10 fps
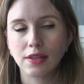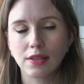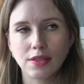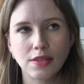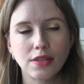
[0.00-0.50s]

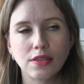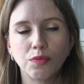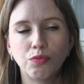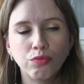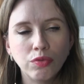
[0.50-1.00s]
It's a
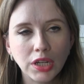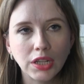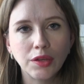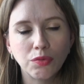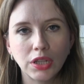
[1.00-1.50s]

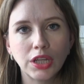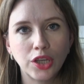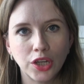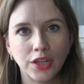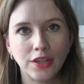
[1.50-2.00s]
really, really
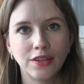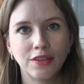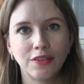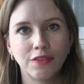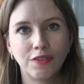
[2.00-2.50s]
good
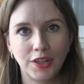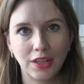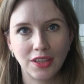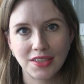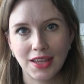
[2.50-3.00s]

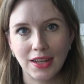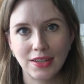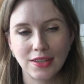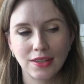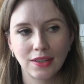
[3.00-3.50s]
vanilla
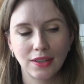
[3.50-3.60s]
scent.